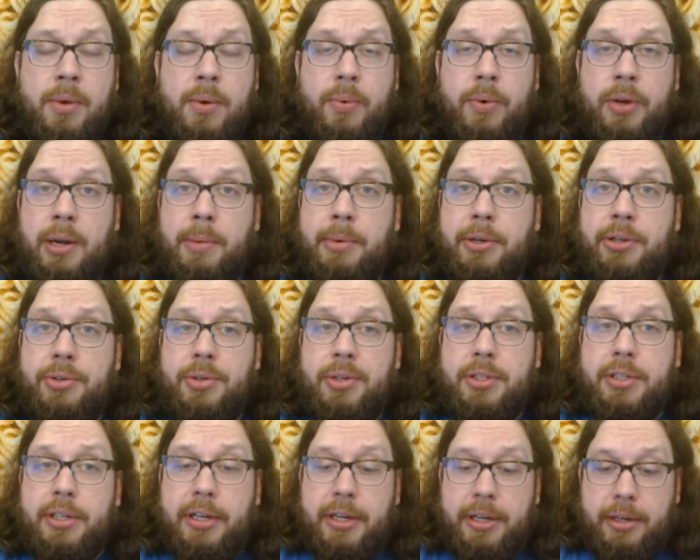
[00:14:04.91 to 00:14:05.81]
What I'm
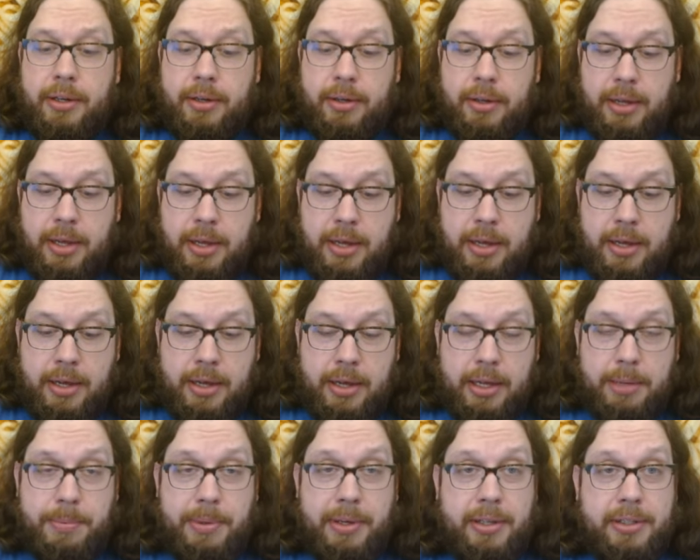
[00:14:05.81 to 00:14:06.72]
interested in
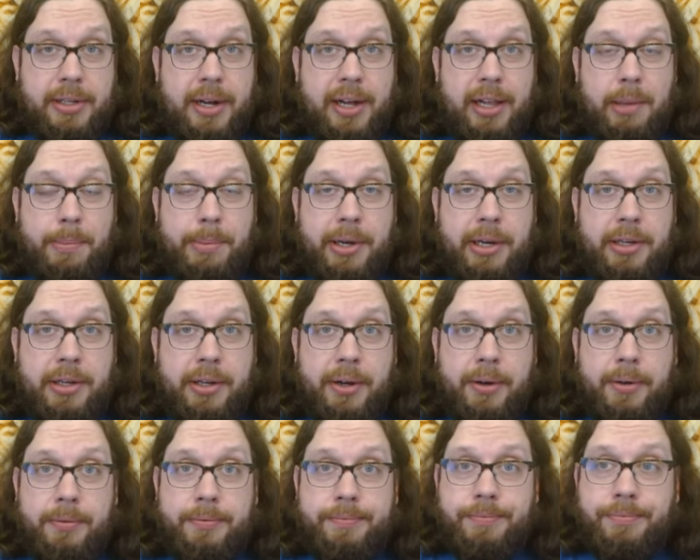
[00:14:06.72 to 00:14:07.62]
is because a
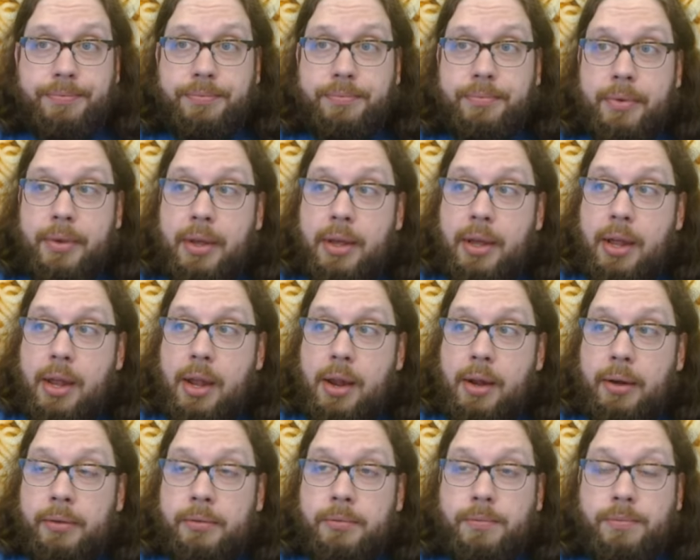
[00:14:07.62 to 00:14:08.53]
jalapeno
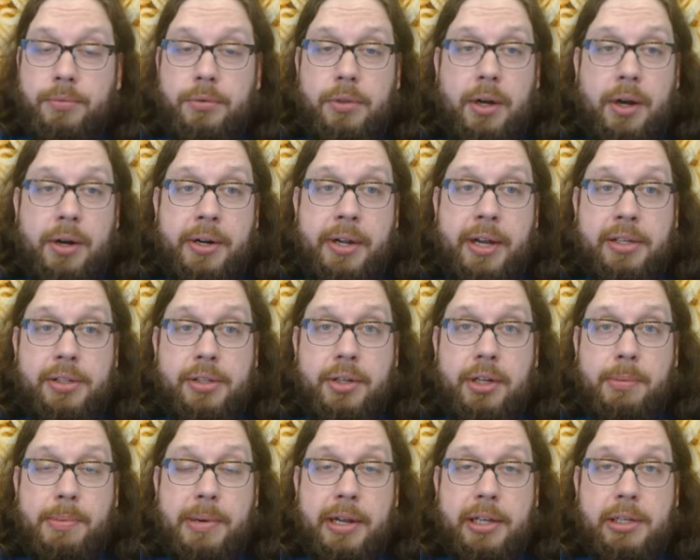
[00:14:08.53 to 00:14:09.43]
already has a
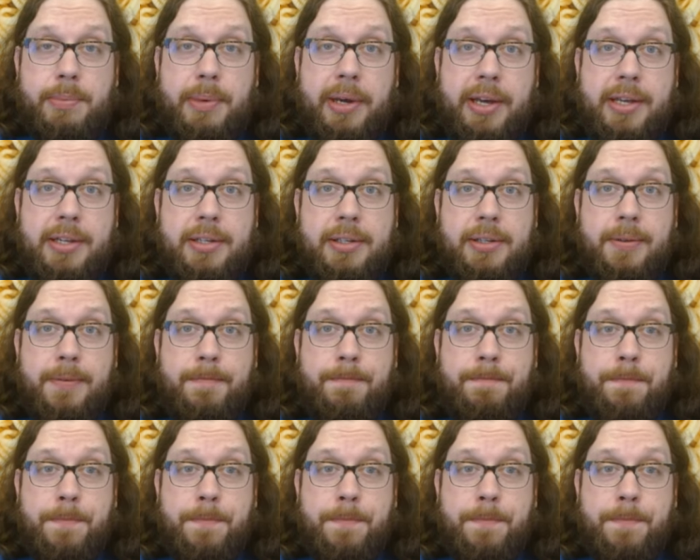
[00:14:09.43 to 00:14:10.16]
good amount of spice.